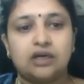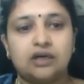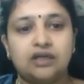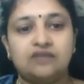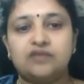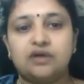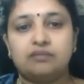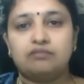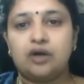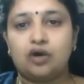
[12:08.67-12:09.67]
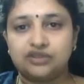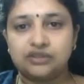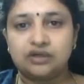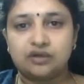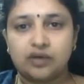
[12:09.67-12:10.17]
If the
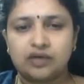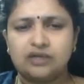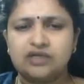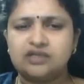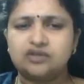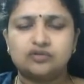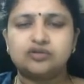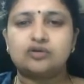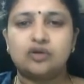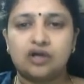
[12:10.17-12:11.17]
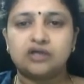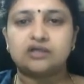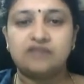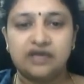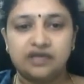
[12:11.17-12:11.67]
oxygen requirement is also
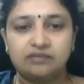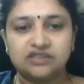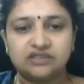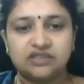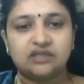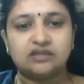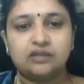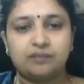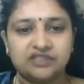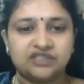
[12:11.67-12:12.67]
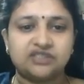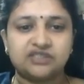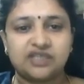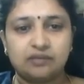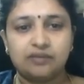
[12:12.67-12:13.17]
not very much, then the
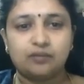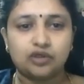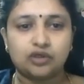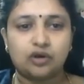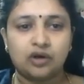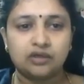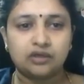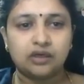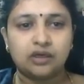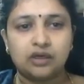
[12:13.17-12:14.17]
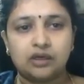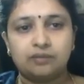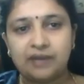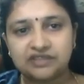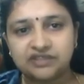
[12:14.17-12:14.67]
patients can be put on
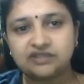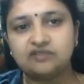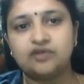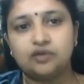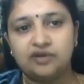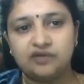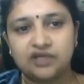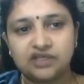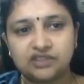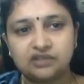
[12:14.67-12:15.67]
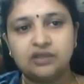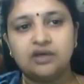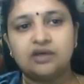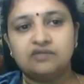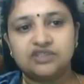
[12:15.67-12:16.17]
passive humidification,
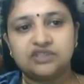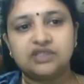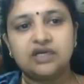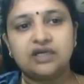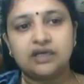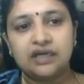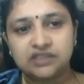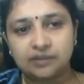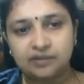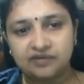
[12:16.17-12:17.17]
which is the HME